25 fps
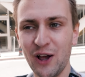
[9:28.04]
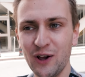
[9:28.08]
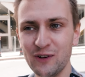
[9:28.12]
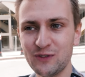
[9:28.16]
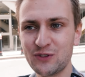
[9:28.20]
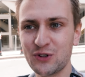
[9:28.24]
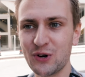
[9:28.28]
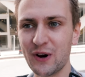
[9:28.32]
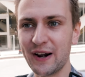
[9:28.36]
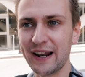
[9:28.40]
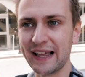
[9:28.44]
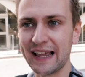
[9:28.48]
of
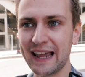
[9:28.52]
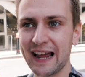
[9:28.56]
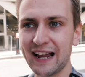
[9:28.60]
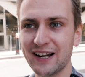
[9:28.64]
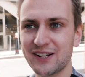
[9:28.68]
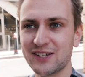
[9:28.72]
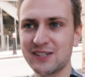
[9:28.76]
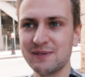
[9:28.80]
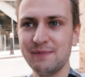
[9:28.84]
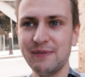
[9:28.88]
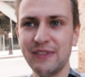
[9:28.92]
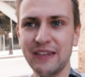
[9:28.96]
trying to
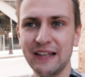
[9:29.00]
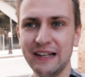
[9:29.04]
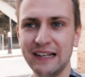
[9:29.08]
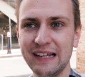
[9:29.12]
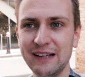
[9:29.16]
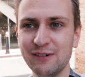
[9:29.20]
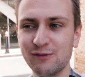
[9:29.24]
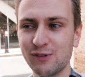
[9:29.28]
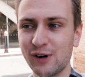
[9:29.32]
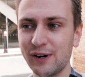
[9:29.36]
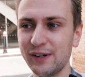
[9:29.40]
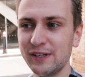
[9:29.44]
catch some of the
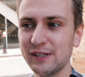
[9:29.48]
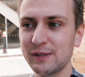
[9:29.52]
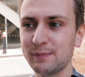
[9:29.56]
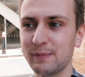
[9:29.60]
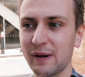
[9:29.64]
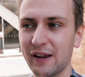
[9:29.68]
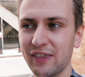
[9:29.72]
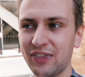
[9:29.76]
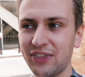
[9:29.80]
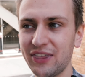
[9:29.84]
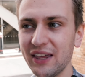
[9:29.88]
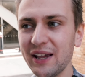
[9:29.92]
elite runners,
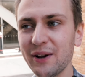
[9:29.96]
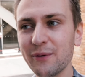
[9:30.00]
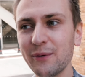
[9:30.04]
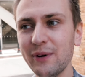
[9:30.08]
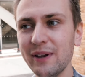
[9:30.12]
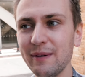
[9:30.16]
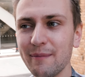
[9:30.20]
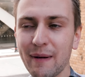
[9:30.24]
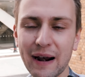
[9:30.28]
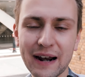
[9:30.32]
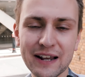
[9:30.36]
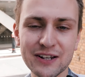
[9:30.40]
but I think
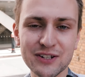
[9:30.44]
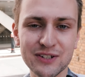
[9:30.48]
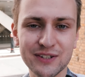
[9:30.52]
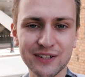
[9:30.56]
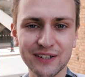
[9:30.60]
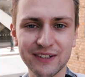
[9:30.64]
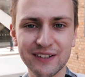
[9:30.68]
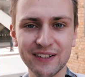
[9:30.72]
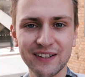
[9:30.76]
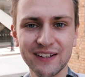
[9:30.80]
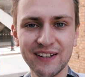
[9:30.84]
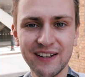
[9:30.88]
we managed
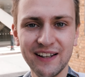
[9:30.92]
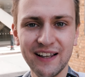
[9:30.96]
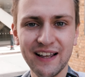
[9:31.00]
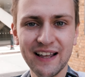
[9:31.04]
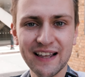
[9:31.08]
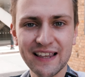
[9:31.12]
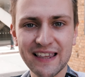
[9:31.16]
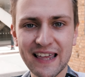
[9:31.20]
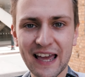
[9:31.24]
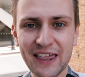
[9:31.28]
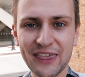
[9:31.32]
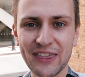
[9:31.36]
to
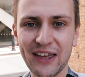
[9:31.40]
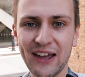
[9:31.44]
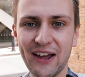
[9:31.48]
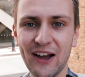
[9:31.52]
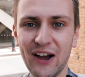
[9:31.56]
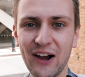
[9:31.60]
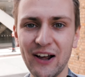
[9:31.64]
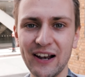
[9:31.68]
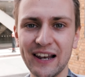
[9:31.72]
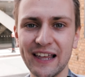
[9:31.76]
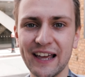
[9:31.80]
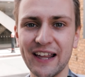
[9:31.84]
get there
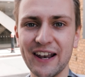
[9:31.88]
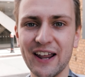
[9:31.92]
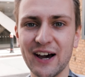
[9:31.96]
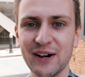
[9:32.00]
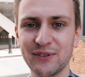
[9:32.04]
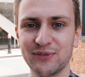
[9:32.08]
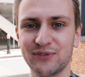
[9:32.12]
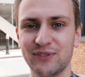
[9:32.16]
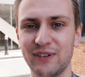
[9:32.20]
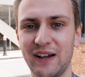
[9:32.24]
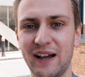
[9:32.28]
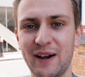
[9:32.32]
early
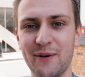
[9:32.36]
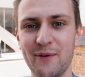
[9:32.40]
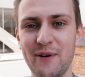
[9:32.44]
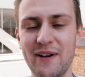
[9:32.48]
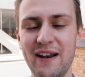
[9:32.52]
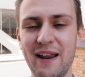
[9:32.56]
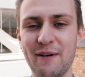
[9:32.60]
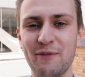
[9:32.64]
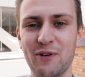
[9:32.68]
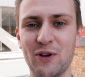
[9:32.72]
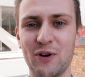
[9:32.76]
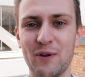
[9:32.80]
enough.
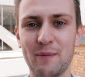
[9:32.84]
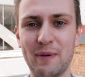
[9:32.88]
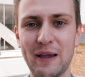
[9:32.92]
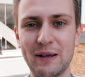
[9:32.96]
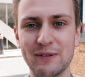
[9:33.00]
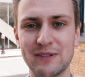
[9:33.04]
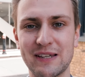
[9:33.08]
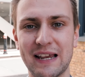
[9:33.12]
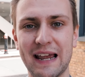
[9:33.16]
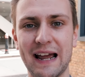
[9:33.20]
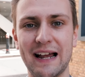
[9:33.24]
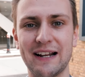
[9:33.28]
We're never going to be
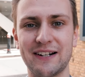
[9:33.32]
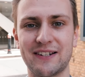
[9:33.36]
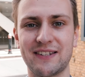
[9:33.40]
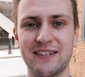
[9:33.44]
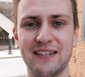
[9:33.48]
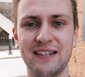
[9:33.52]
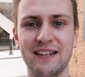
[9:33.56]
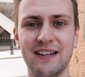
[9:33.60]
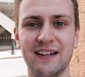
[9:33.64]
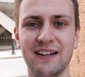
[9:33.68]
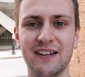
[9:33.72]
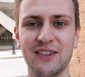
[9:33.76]
able to catch
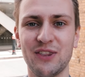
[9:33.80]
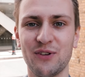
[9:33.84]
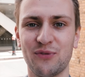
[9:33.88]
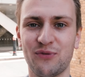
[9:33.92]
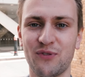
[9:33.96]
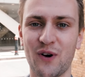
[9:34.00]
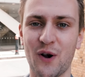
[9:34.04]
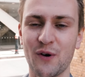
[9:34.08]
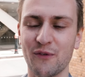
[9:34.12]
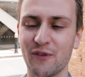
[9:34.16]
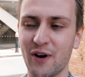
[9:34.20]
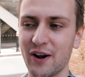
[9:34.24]
the
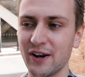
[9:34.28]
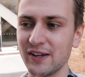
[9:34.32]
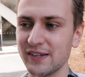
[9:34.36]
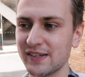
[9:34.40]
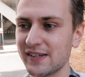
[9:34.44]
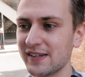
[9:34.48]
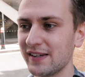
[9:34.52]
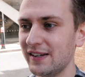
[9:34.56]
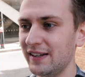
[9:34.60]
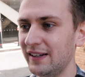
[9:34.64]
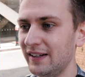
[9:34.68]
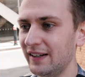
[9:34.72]
front
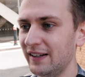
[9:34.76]
runners.